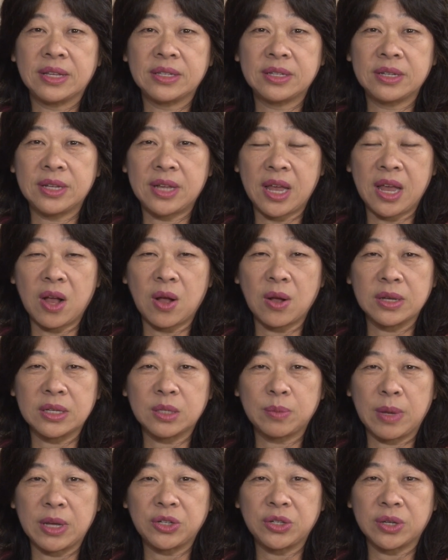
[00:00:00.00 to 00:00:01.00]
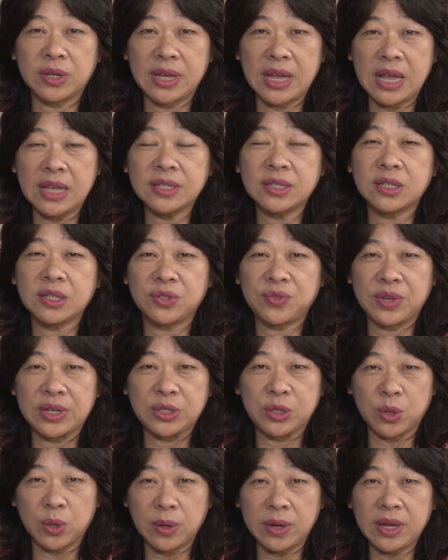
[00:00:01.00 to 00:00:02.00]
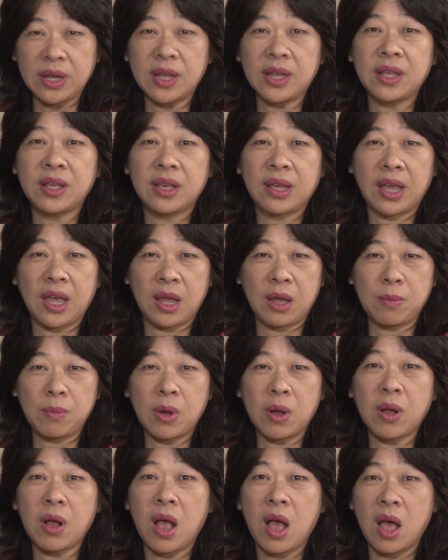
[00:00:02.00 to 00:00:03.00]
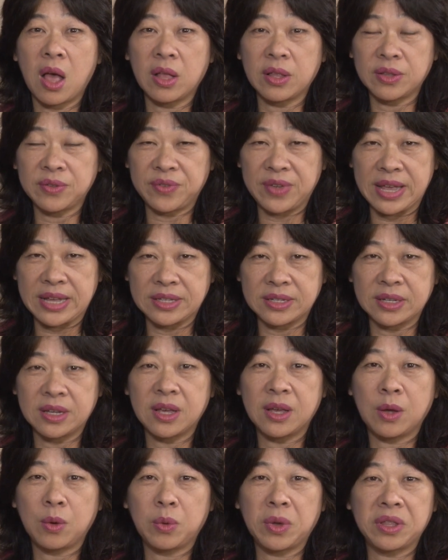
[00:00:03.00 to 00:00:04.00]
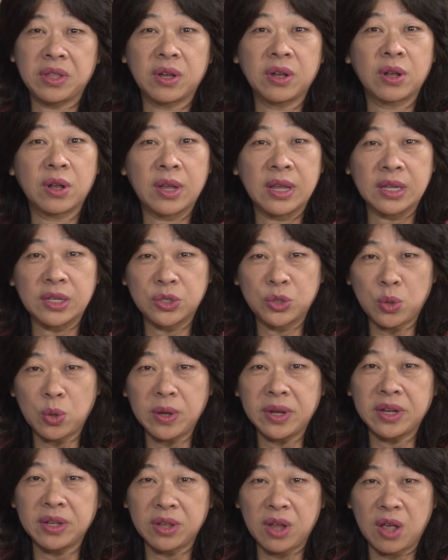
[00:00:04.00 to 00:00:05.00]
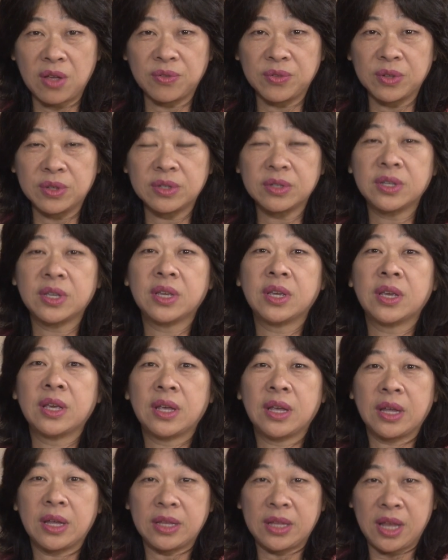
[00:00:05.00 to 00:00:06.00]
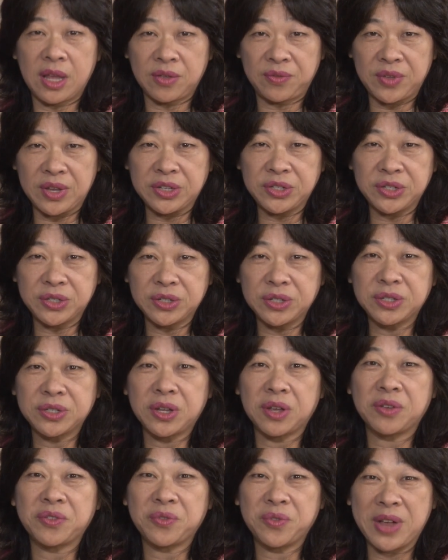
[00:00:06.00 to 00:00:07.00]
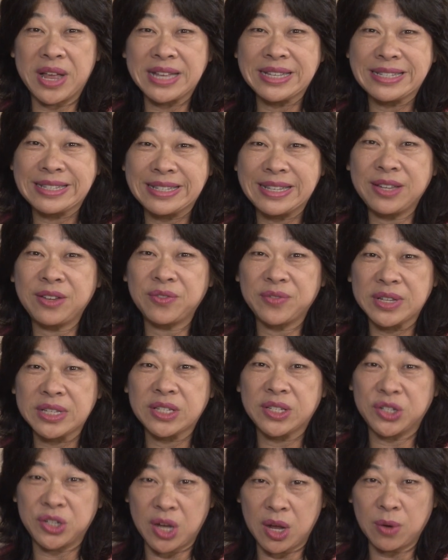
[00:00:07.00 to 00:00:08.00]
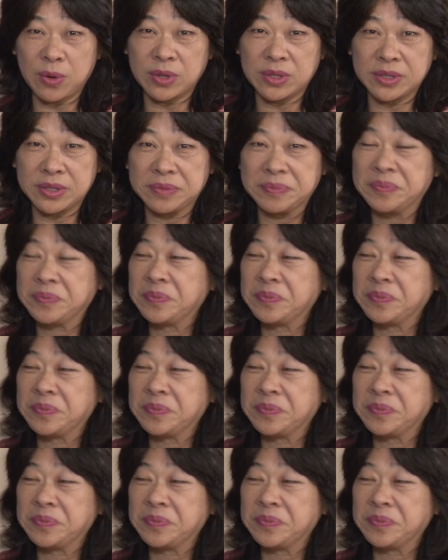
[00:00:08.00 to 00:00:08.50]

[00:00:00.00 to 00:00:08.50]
Today, our special guest is Victoria Kamar Olivett with her historic novel, The Adventures of Francie Fitzgerald.